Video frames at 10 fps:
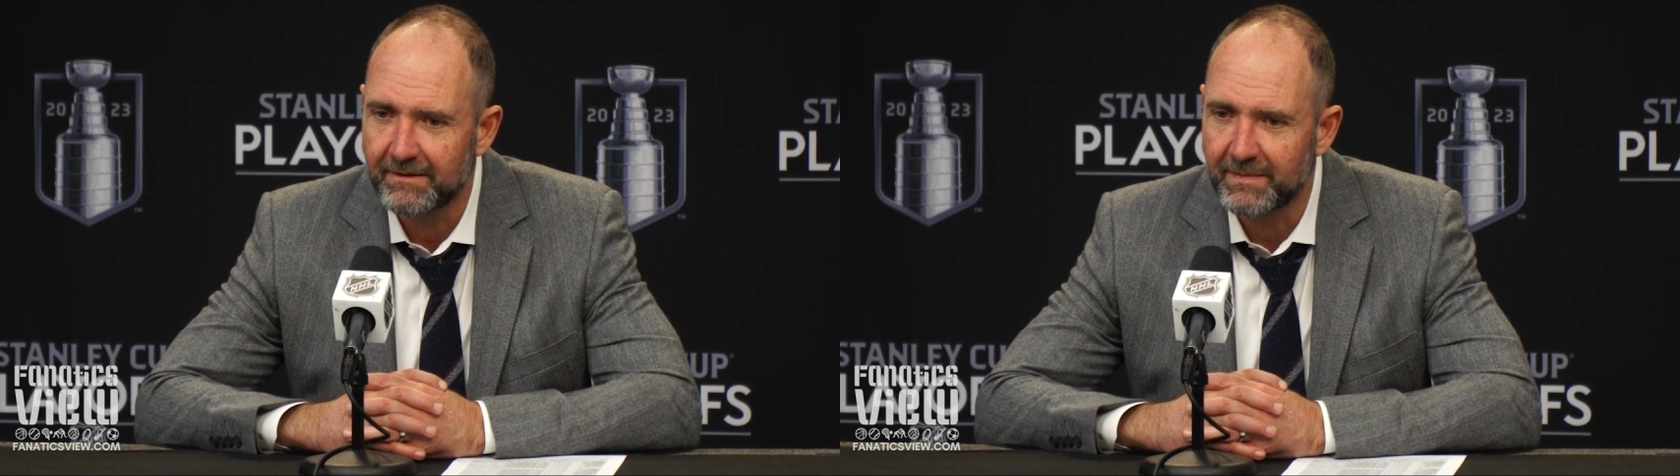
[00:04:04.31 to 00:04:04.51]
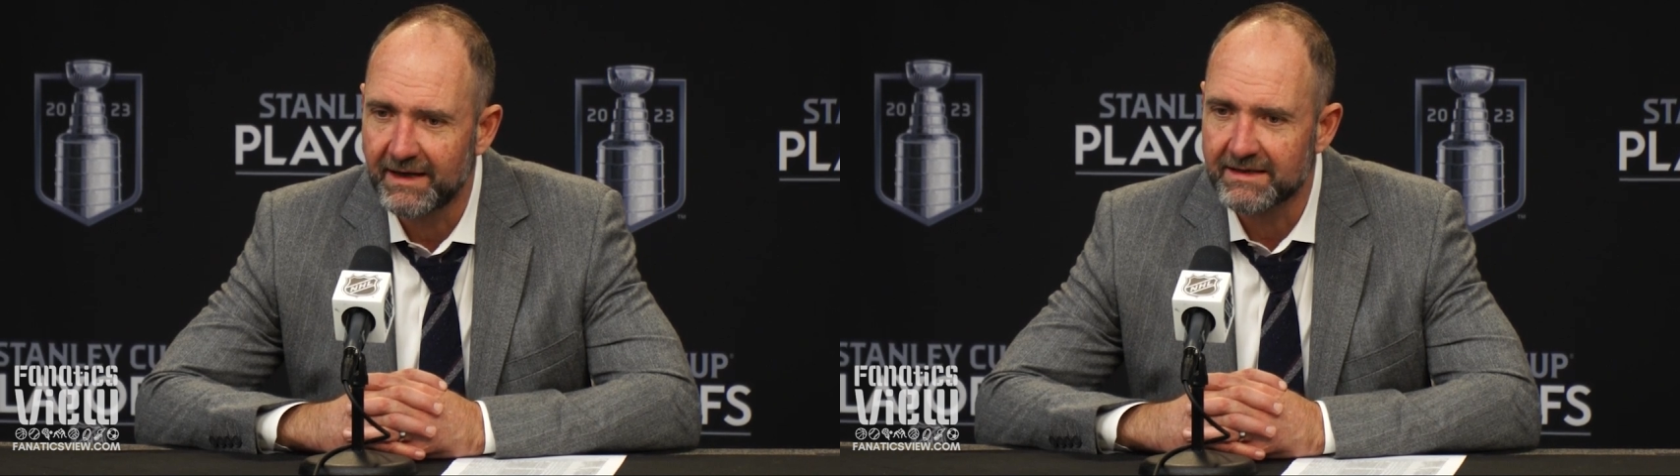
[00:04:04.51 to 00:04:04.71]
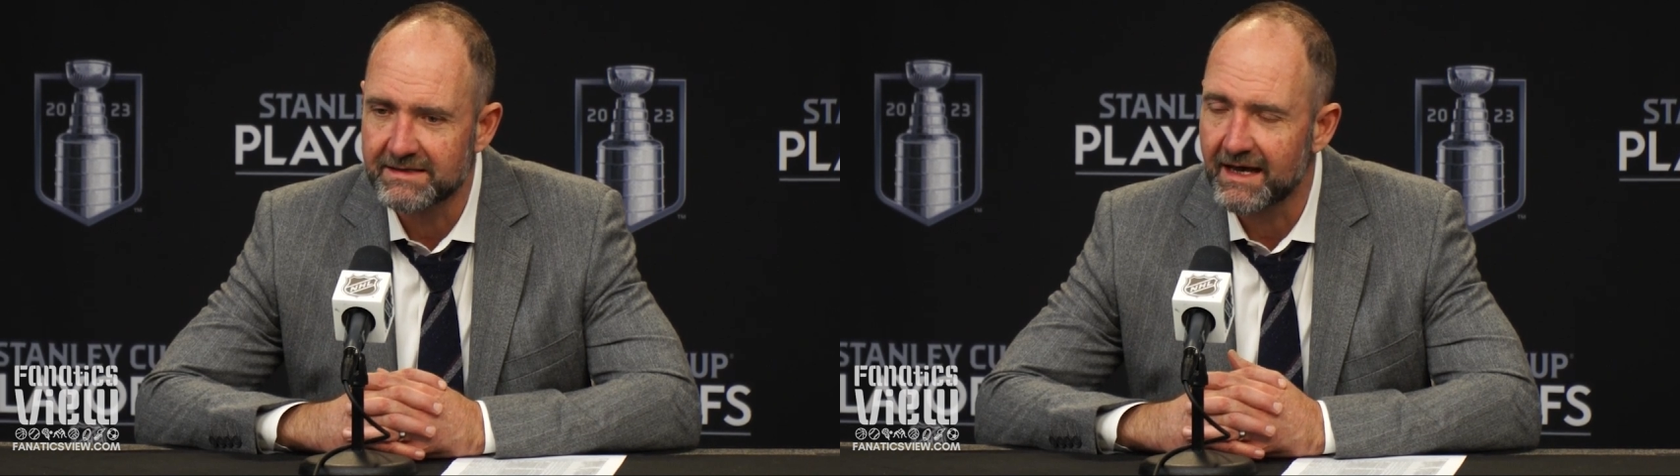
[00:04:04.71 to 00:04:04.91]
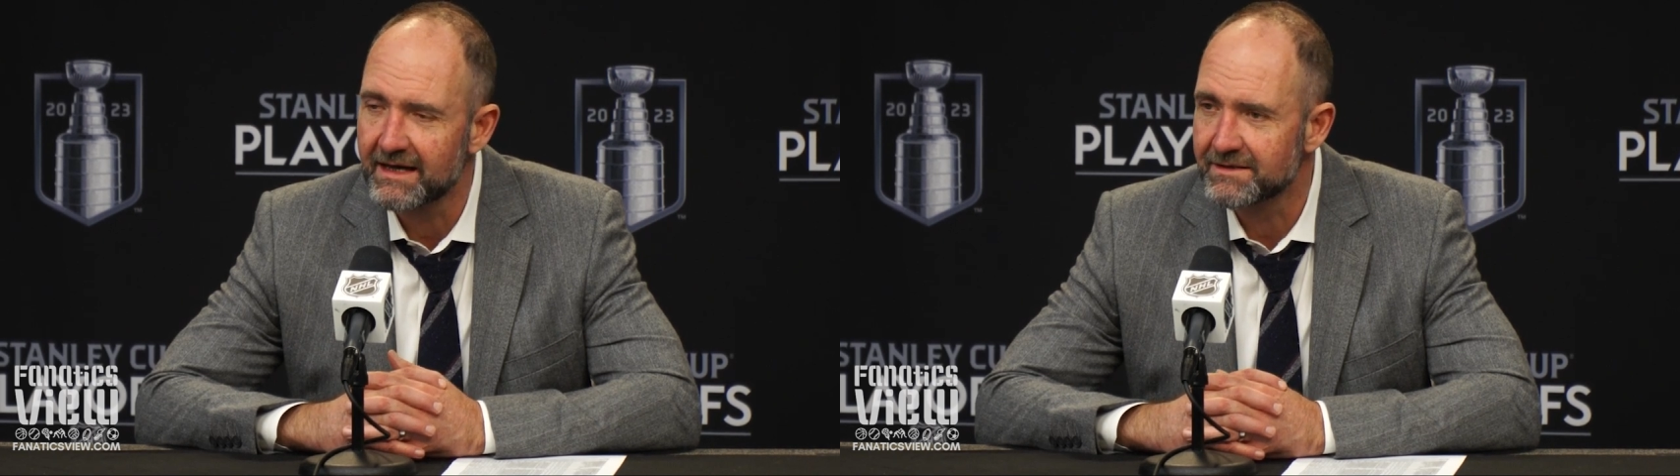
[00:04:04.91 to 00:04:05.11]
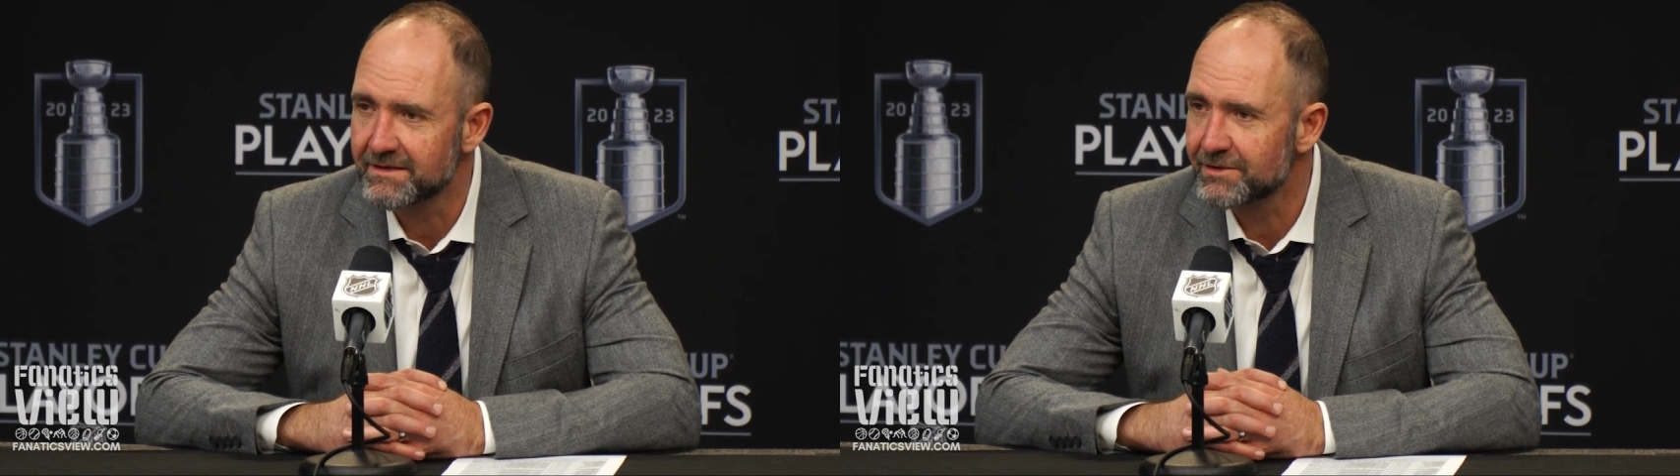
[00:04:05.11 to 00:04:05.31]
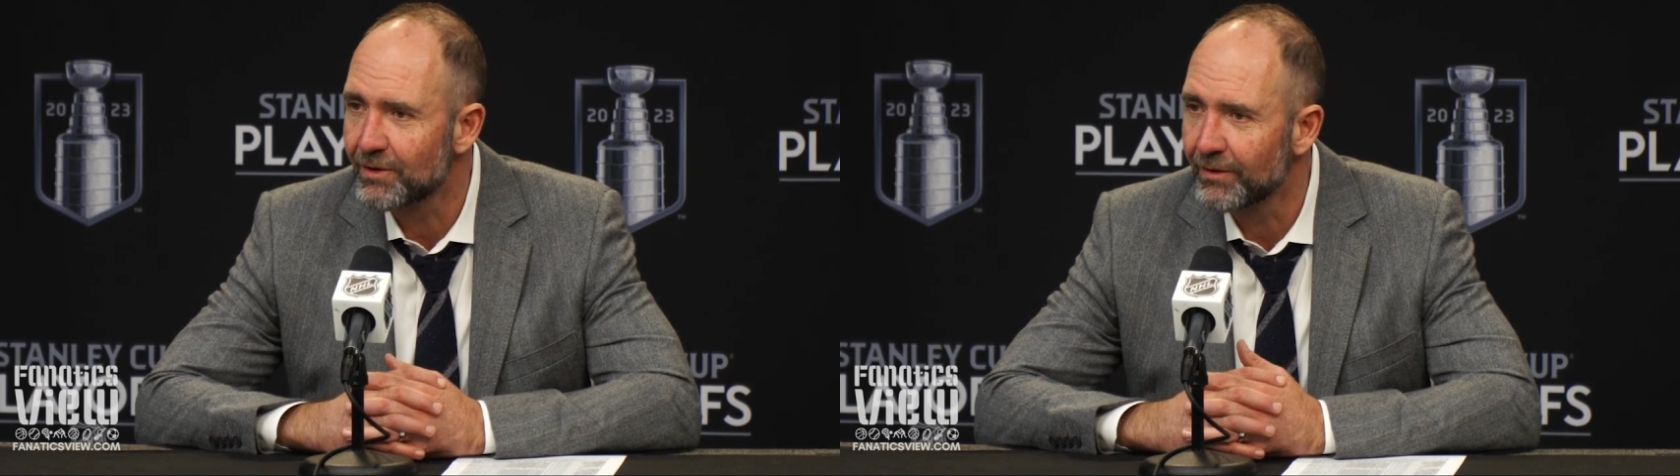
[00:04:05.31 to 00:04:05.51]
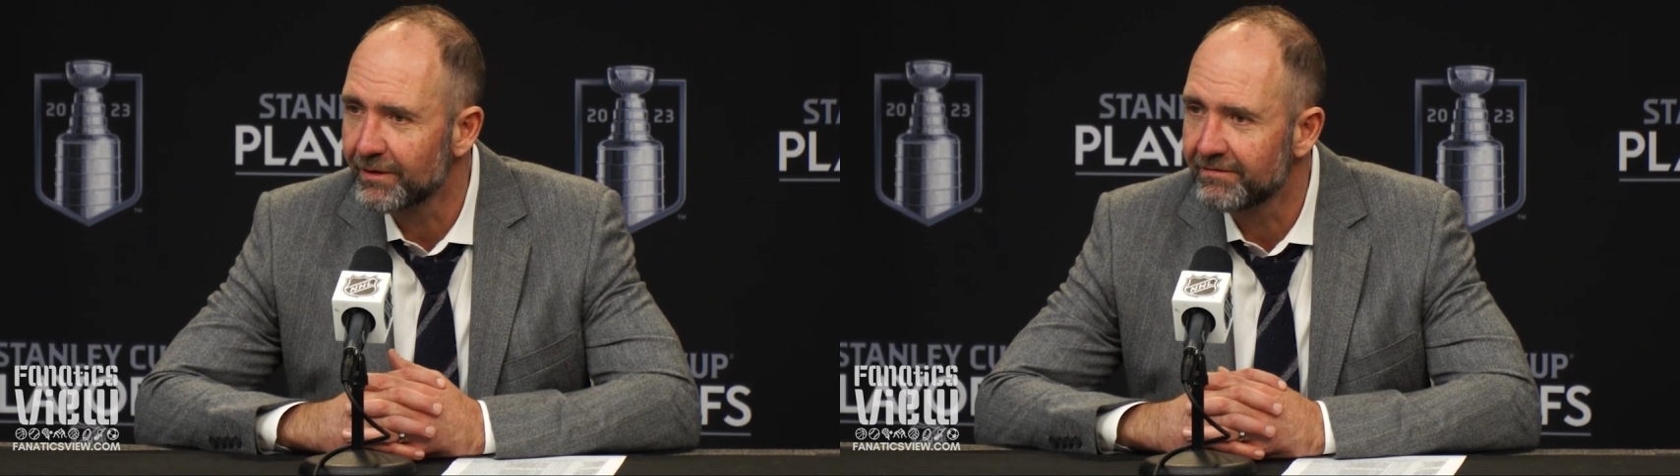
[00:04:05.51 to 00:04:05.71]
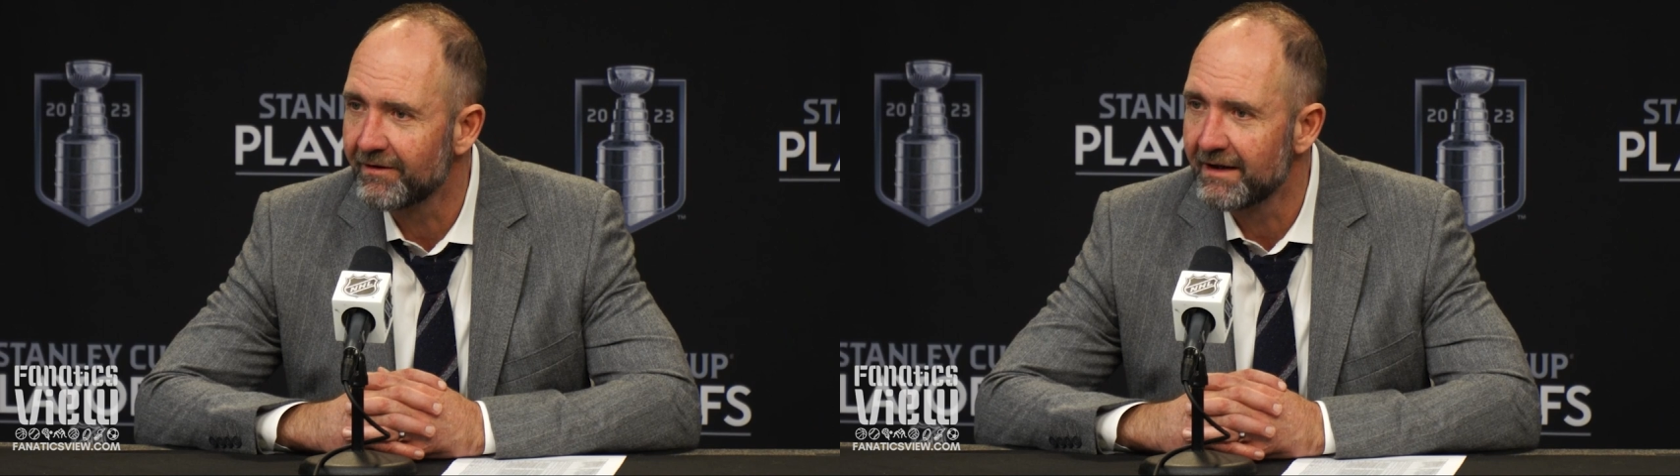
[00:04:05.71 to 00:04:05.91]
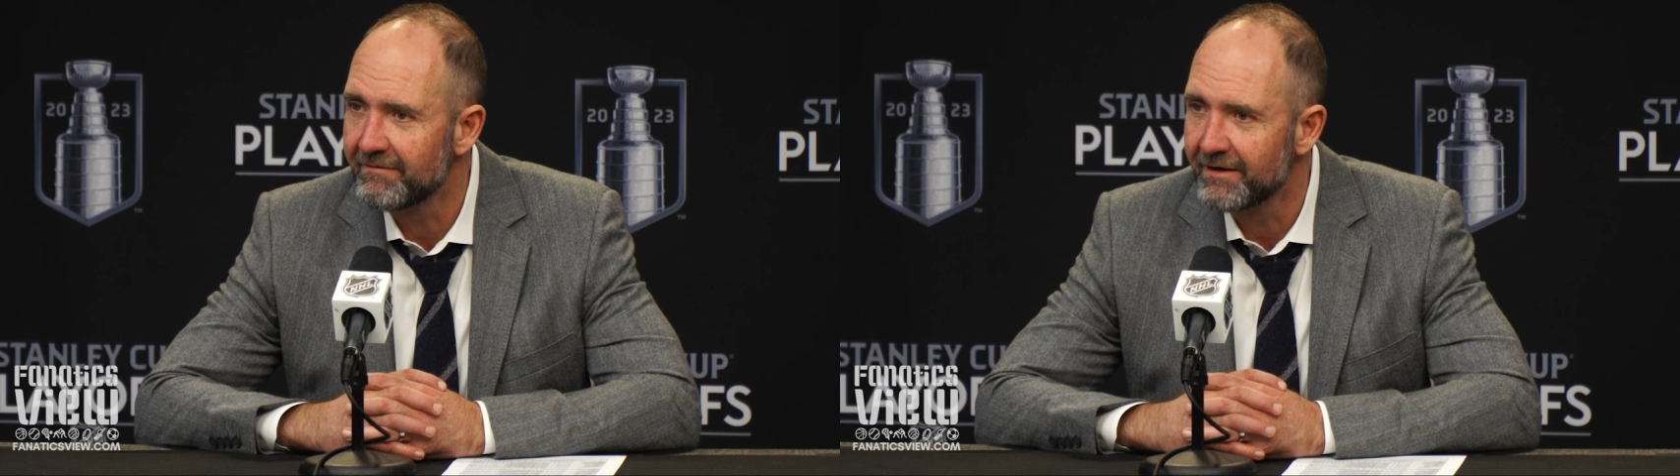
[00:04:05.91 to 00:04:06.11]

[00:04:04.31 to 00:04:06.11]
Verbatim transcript: because he hasn't scored five